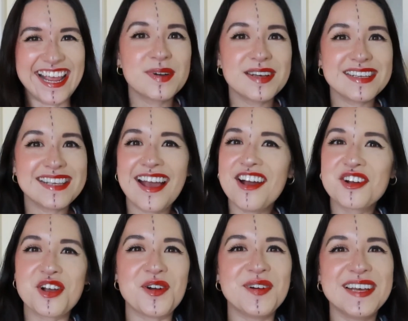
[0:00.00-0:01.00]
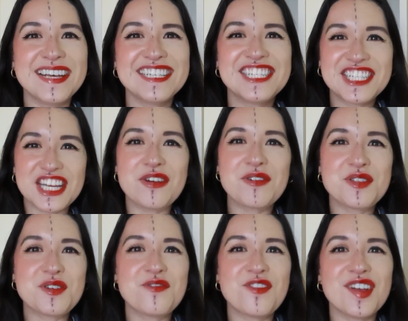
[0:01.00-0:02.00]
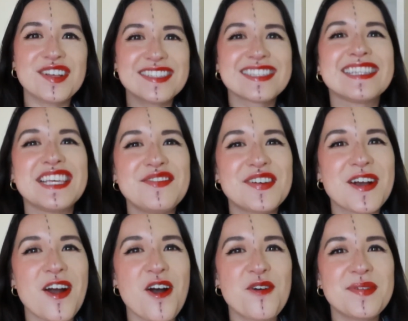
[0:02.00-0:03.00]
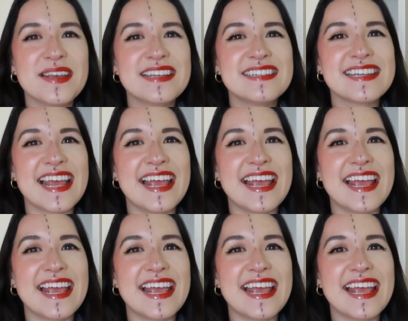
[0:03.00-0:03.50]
But yeah, go ahead, share with your friends, leave a comment,